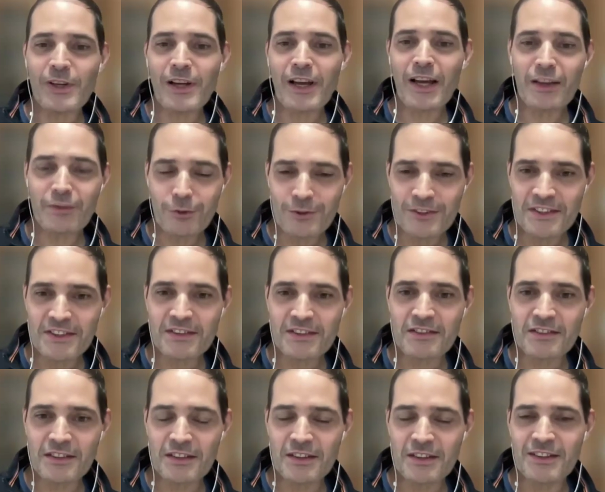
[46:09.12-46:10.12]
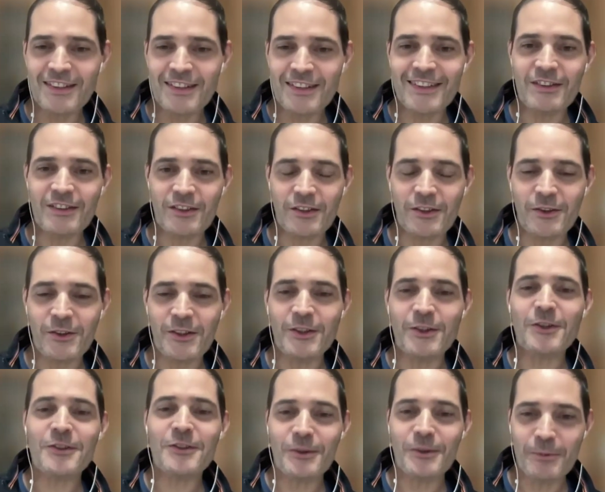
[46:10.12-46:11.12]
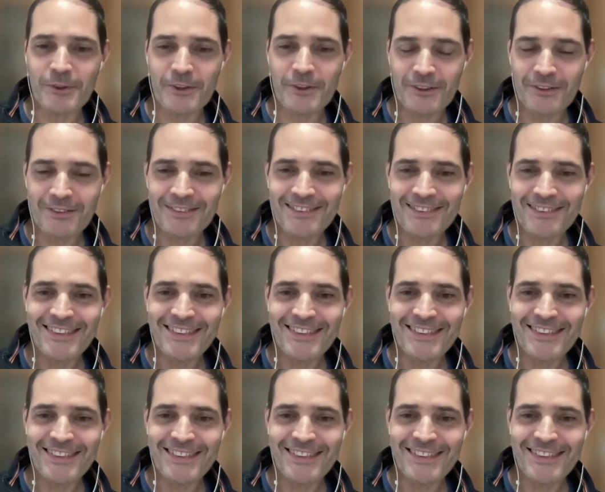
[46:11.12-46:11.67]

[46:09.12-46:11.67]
will have a CD in October.